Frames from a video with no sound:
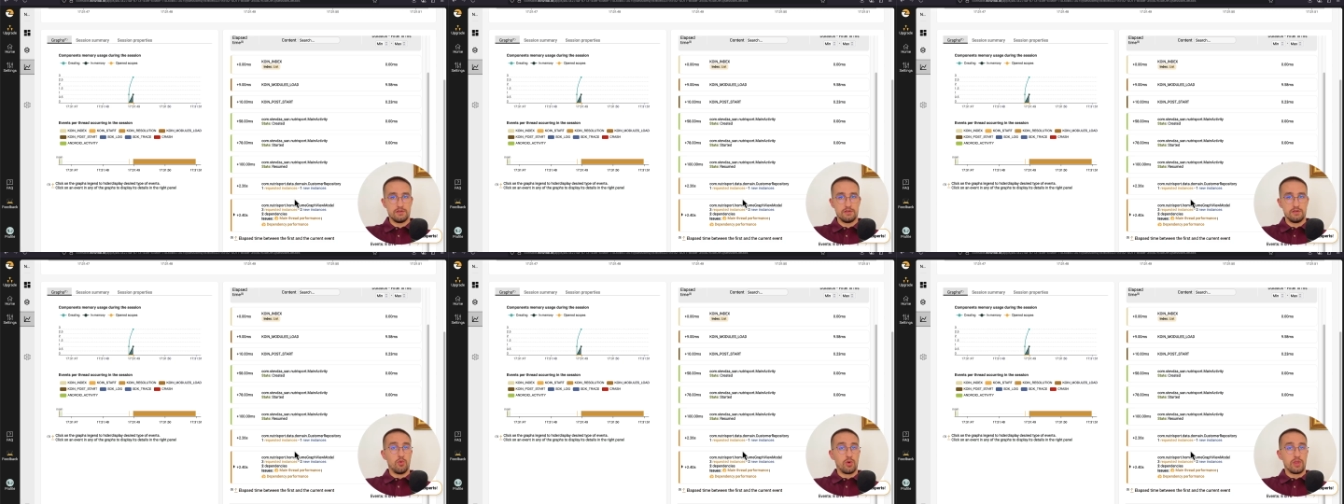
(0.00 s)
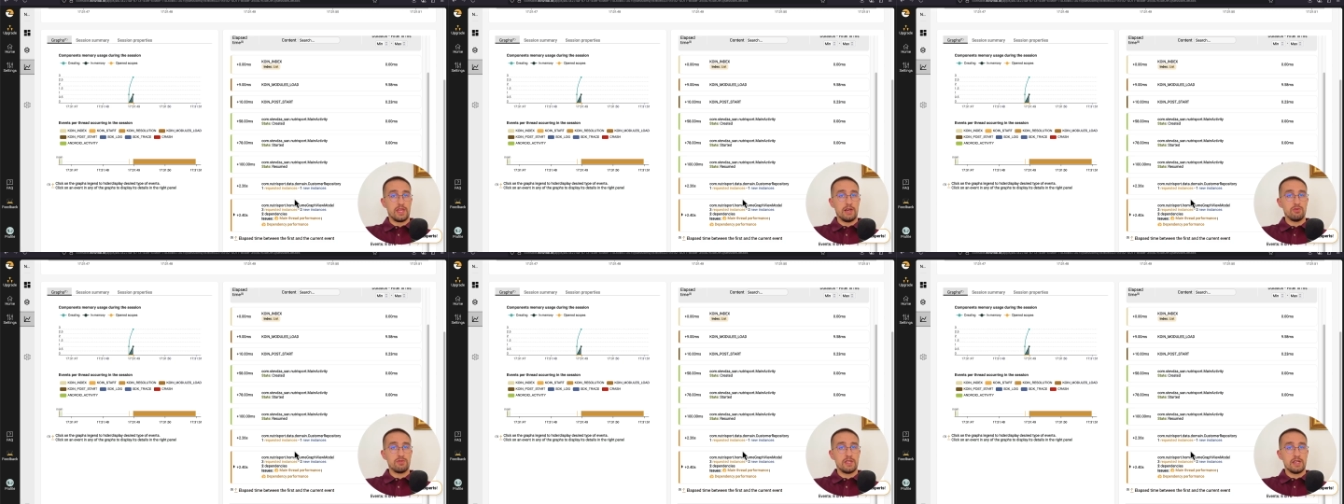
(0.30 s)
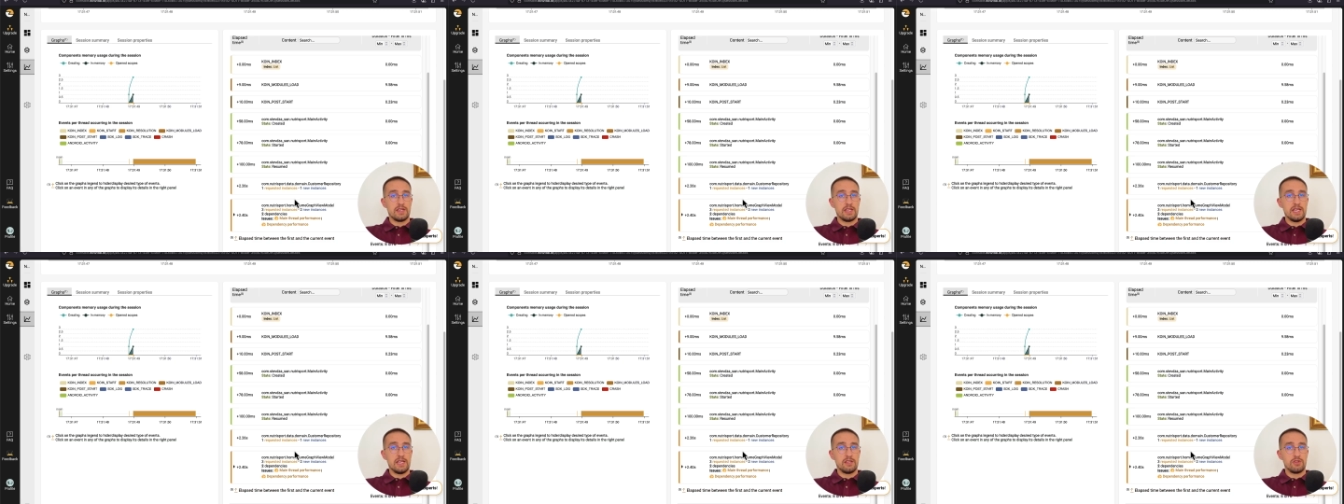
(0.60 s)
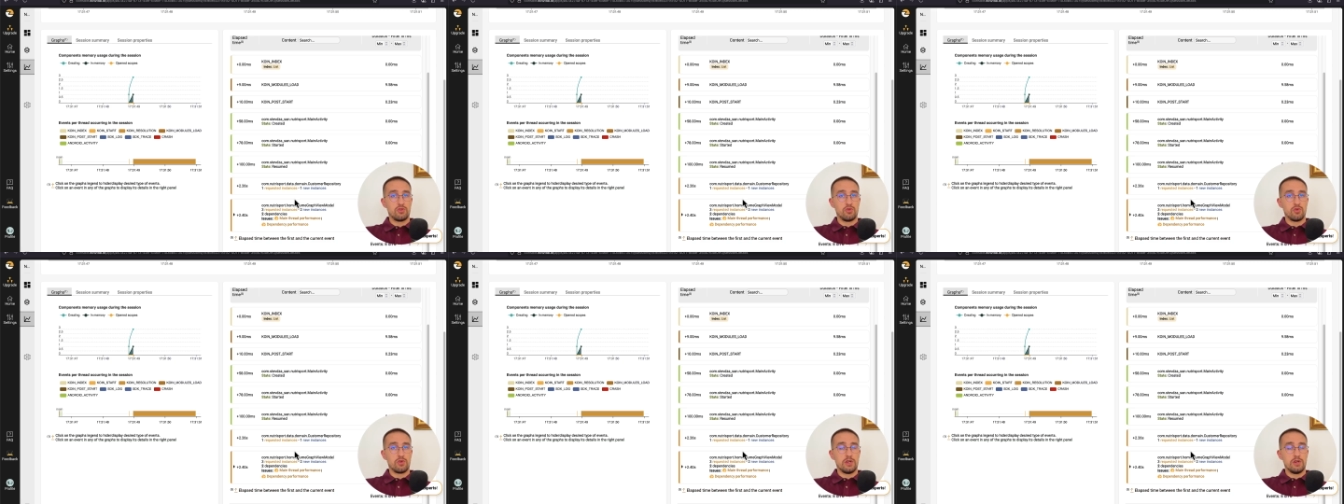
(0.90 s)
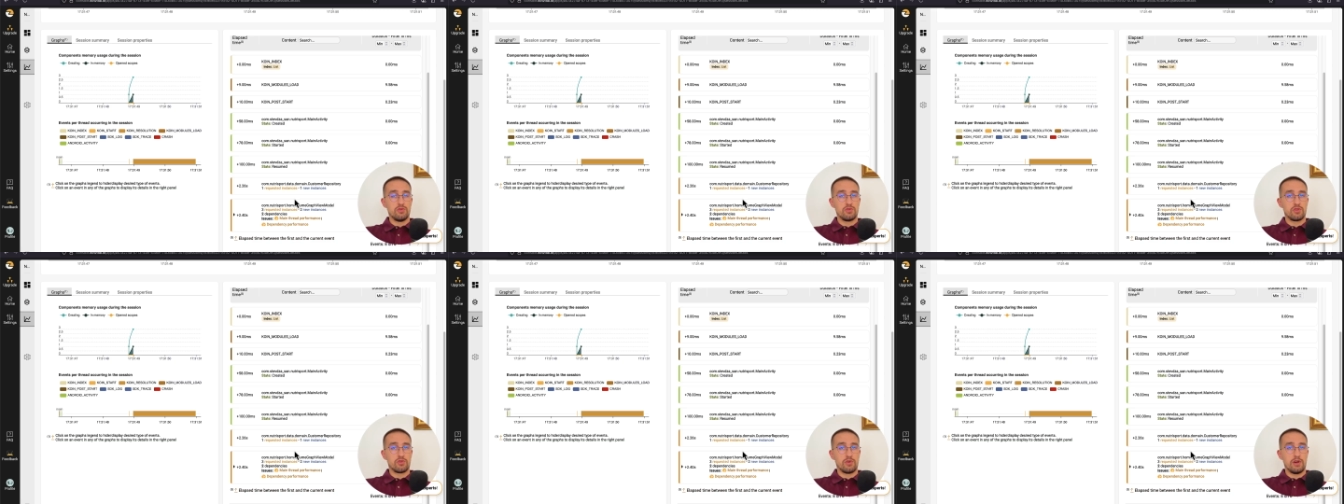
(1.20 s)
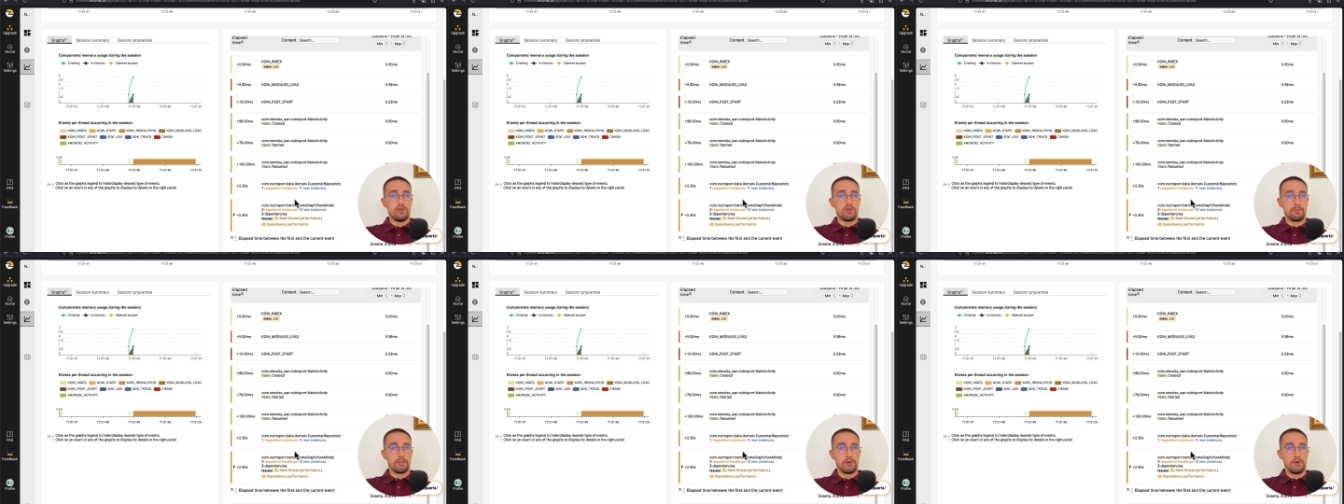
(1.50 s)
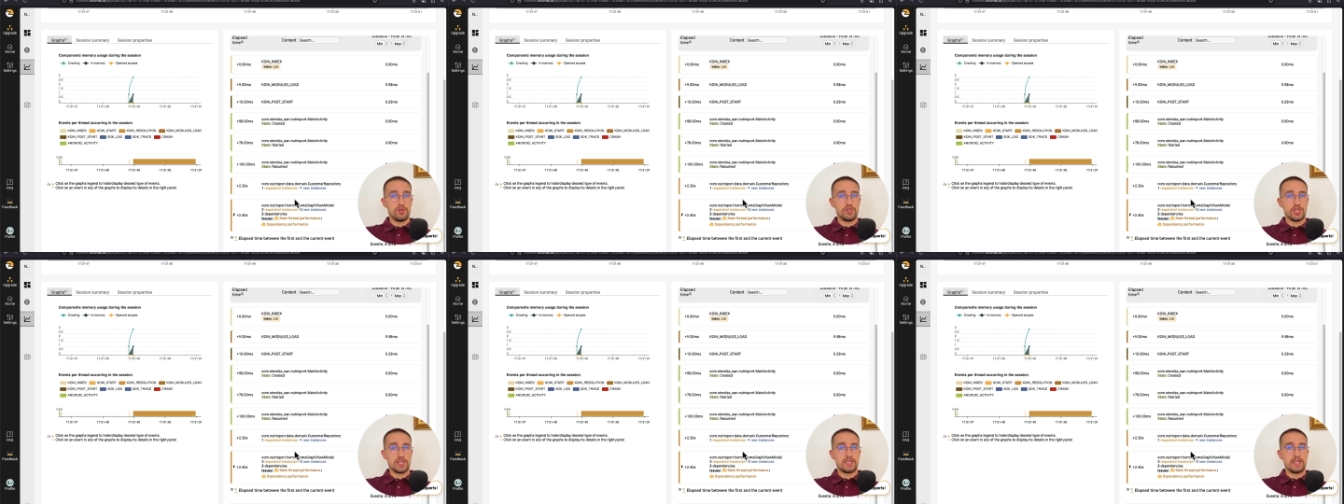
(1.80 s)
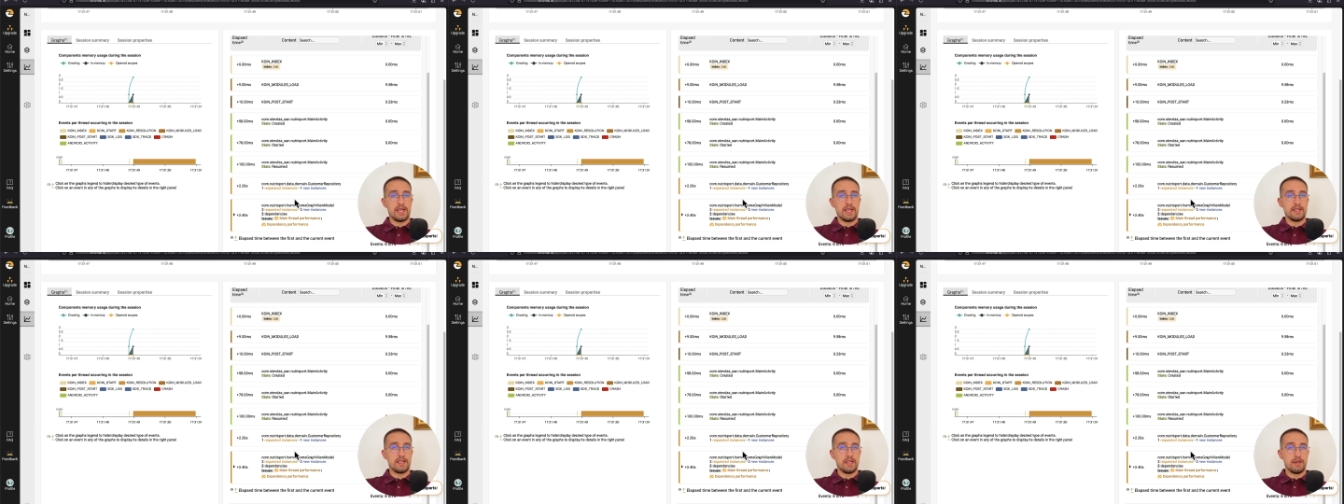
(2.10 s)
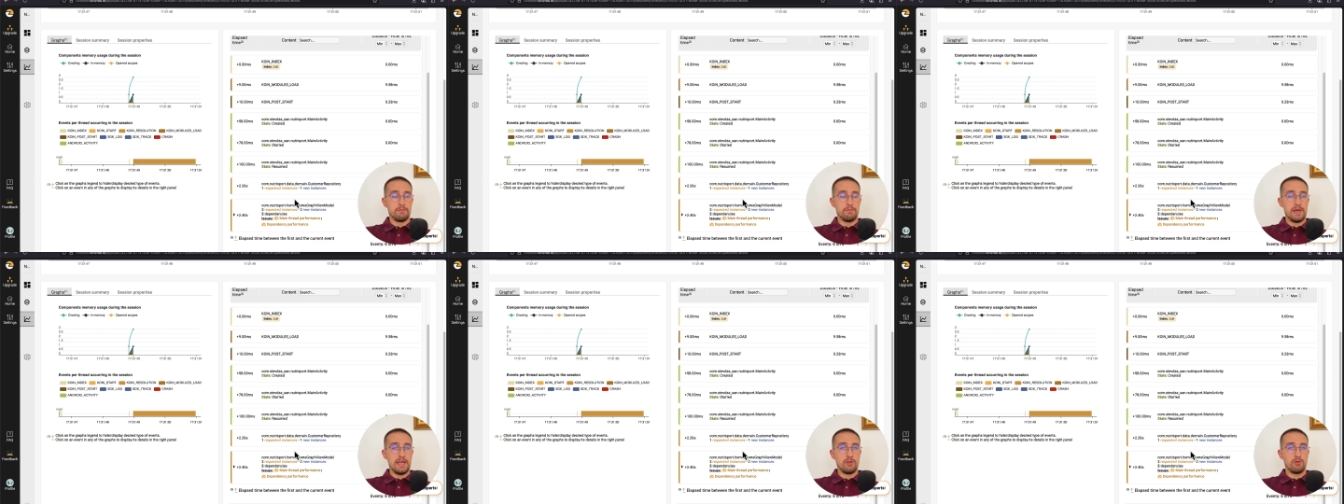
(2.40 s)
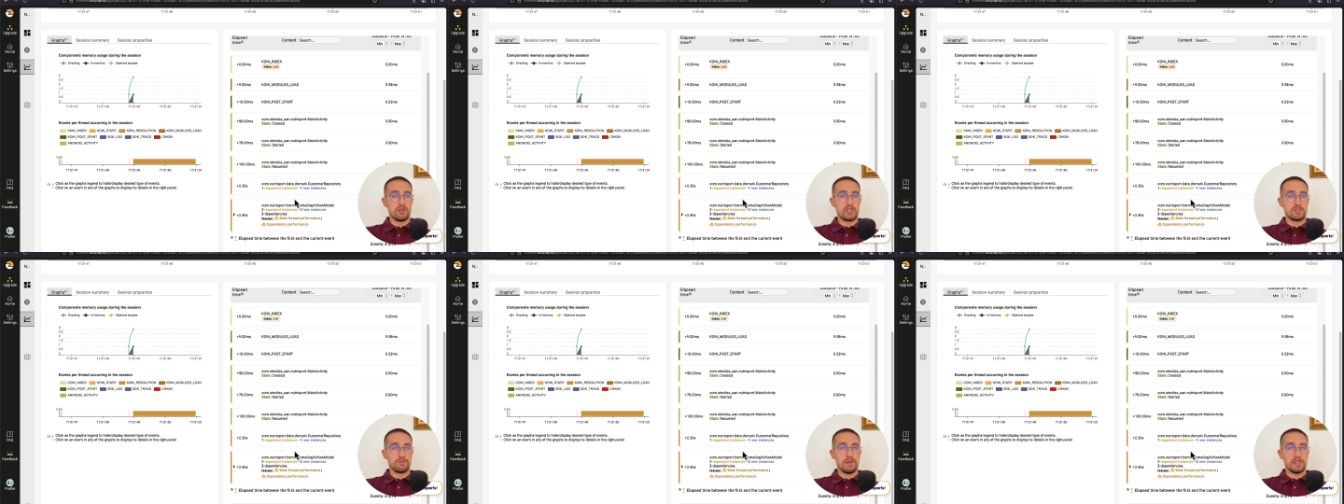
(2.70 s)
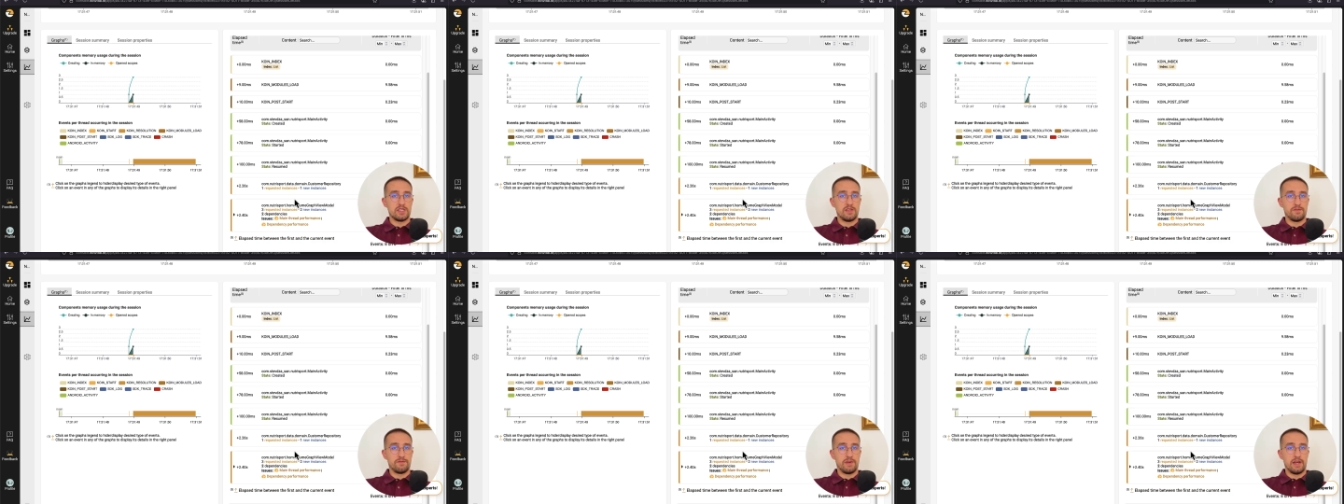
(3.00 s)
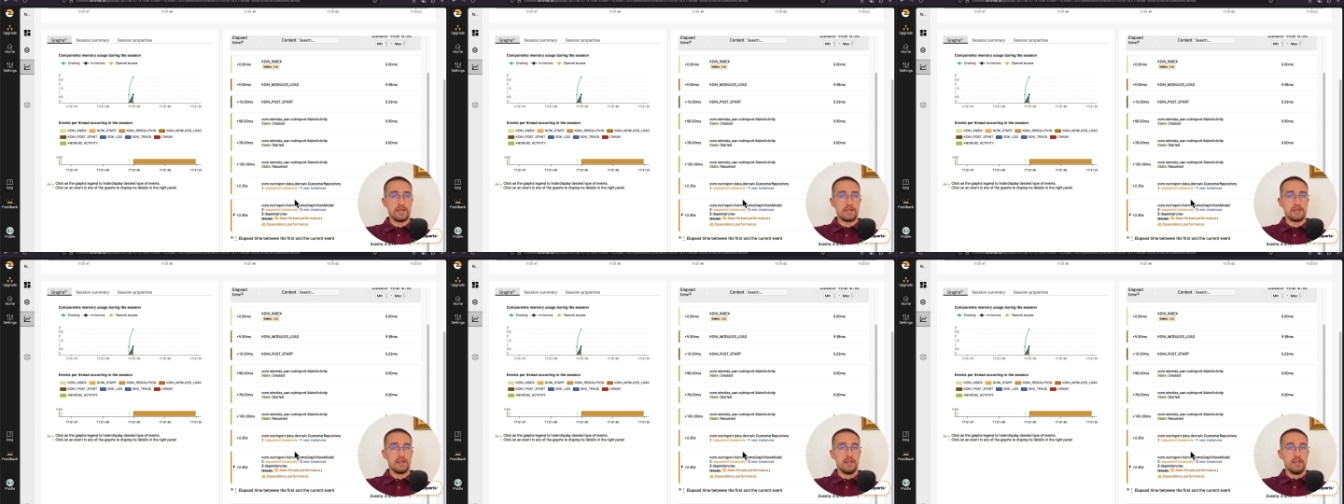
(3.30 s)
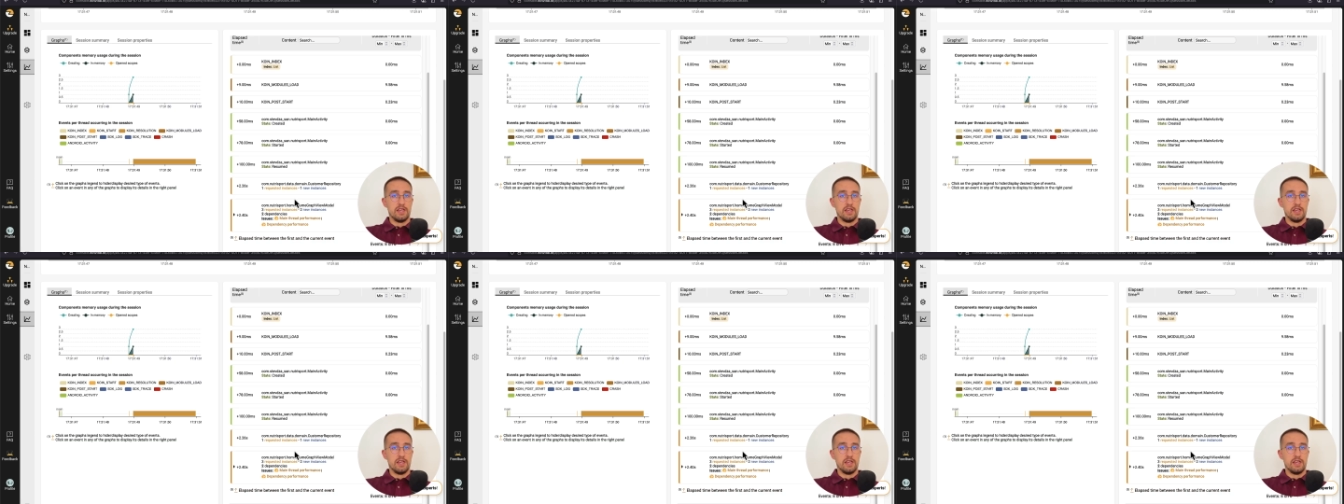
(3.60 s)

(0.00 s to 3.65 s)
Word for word: without the need to go through our project and manually specify